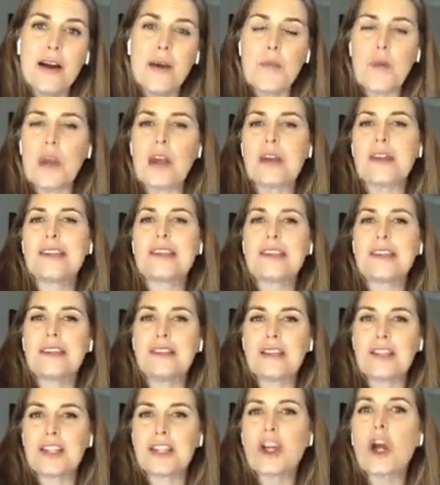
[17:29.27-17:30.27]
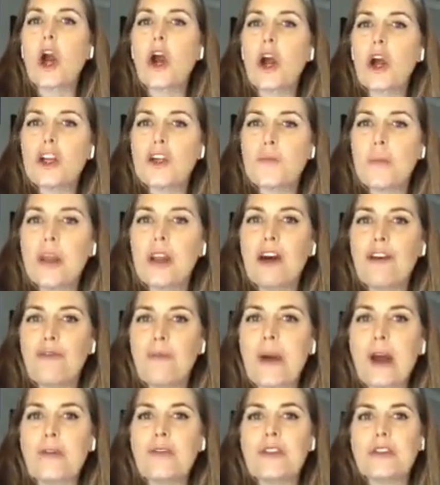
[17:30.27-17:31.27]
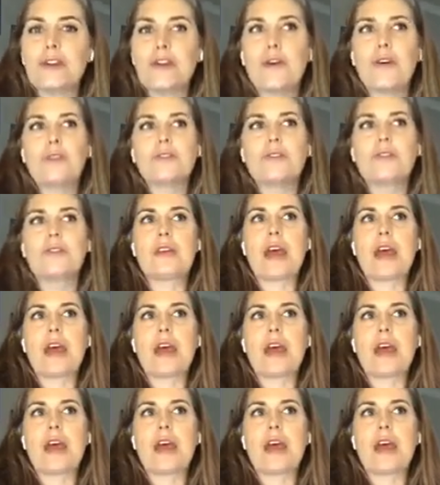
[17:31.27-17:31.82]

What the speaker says: because the discouragement of my results